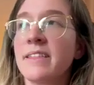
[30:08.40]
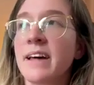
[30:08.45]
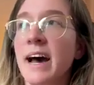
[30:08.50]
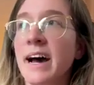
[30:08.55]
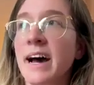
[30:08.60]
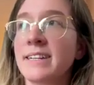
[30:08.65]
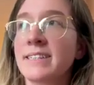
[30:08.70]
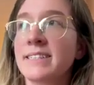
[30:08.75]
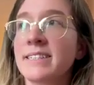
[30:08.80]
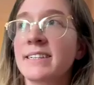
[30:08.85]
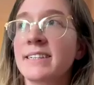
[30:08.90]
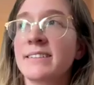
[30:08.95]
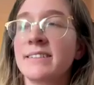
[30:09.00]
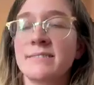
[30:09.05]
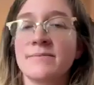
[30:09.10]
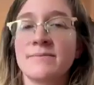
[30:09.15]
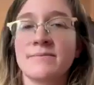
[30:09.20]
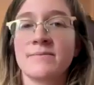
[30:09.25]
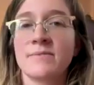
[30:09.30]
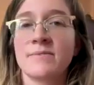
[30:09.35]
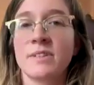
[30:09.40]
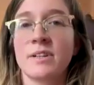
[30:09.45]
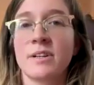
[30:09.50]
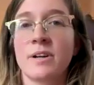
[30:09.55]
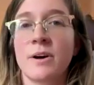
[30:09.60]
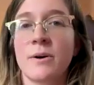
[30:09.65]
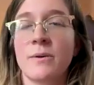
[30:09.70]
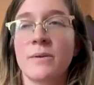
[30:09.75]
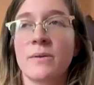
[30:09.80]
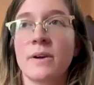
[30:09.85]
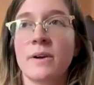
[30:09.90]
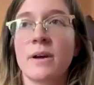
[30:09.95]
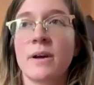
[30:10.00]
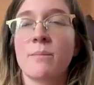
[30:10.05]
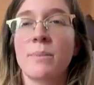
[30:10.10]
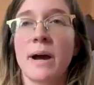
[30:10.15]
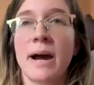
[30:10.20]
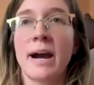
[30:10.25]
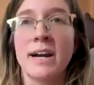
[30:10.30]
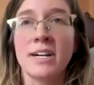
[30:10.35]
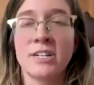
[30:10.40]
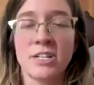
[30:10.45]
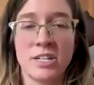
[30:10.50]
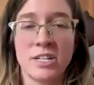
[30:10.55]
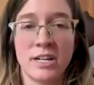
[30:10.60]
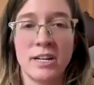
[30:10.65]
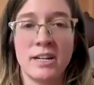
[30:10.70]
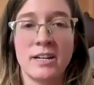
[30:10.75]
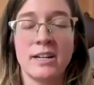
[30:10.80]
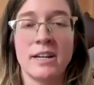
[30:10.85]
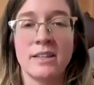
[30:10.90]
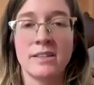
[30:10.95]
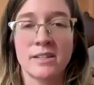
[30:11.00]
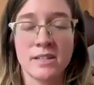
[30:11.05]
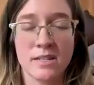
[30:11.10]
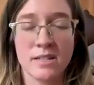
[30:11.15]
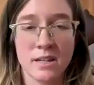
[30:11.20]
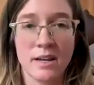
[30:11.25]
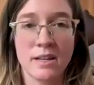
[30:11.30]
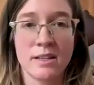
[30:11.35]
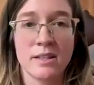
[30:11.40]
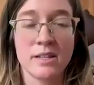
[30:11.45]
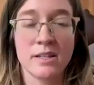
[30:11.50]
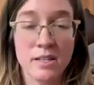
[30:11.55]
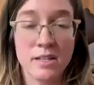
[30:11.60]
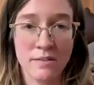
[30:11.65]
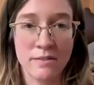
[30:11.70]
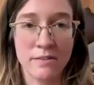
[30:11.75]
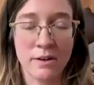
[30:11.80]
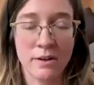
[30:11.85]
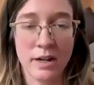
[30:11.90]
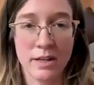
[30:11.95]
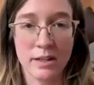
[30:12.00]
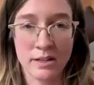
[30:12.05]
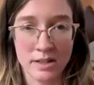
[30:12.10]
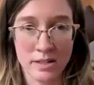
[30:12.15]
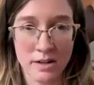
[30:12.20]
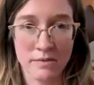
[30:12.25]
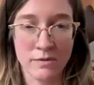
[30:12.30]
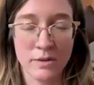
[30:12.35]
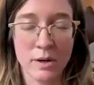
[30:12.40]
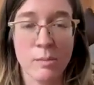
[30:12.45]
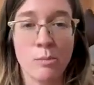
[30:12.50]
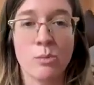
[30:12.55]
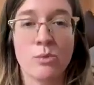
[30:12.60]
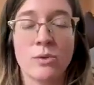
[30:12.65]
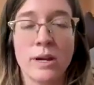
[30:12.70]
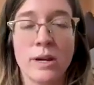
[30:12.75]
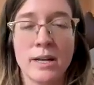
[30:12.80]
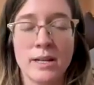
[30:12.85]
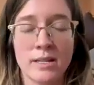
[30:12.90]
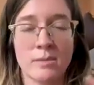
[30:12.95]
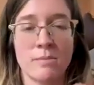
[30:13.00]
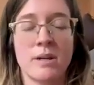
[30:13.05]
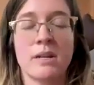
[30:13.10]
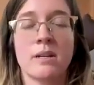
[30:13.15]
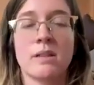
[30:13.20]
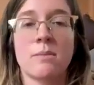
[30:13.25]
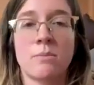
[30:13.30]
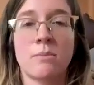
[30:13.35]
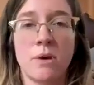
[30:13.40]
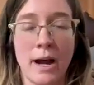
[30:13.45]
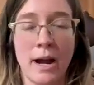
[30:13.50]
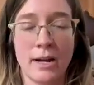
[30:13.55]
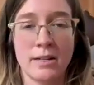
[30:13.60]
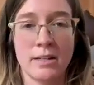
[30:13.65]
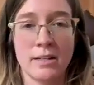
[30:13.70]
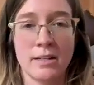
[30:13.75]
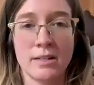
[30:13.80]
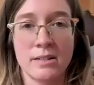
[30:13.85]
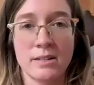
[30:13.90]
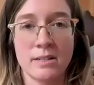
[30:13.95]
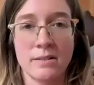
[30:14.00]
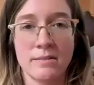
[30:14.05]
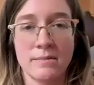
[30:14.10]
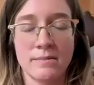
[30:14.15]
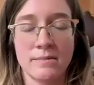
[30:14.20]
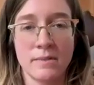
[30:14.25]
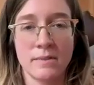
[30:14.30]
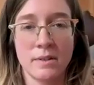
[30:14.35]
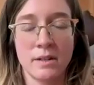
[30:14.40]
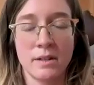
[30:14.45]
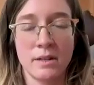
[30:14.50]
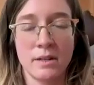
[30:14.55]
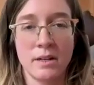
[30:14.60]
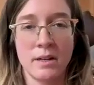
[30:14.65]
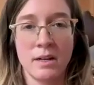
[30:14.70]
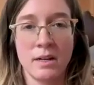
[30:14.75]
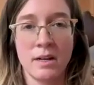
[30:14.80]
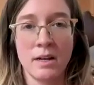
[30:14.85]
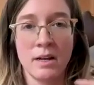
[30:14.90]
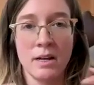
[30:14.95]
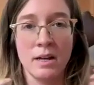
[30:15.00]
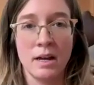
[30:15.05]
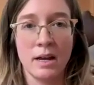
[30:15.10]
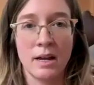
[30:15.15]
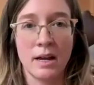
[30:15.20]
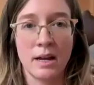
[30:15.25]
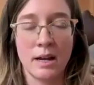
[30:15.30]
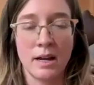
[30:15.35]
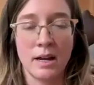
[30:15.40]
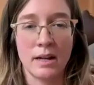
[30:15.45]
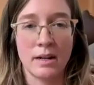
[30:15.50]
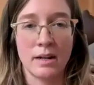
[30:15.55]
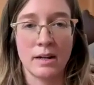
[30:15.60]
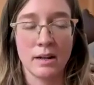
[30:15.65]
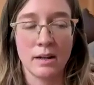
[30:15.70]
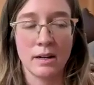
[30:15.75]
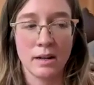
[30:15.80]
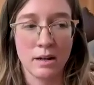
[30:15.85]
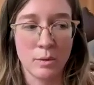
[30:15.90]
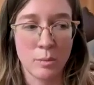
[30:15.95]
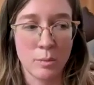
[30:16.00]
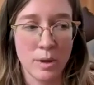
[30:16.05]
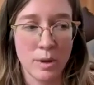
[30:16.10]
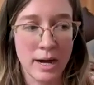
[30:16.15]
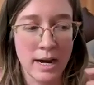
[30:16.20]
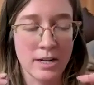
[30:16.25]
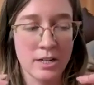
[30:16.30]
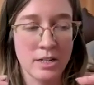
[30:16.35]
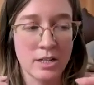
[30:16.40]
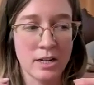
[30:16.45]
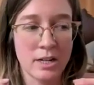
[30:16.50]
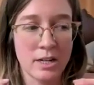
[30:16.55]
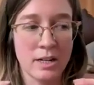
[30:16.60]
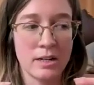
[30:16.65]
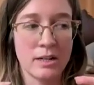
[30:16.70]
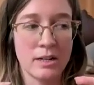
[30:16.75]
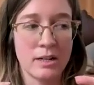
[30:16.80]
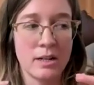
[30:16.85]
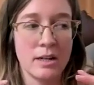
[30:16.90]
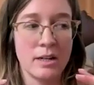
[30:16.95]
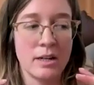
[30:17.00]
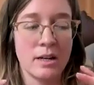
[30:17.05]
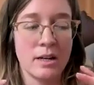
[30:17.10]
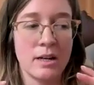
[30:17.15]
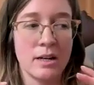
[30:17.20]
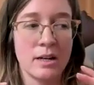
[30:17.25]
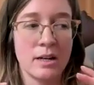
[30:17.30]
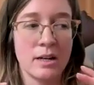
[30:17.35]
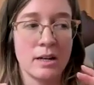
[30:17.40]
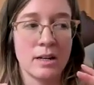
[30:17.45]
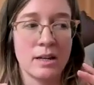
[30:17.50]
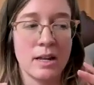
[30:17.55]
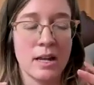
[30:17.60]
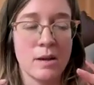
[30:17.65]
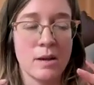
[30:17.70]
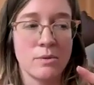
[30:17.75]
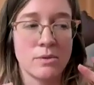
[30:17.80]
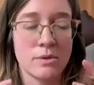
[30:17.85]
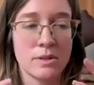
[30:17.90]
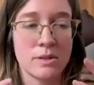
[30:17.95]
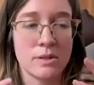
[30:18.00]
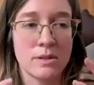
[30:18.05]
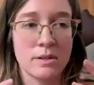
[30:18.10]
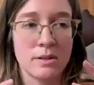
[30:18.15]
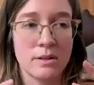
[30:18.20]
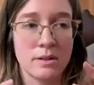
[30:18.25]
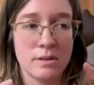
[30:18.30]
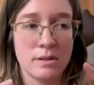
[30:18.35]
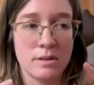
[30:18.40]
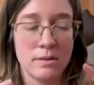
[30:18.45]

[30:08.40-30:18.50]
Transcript: that compassion and the suffering brings me to the practice, and compassion enables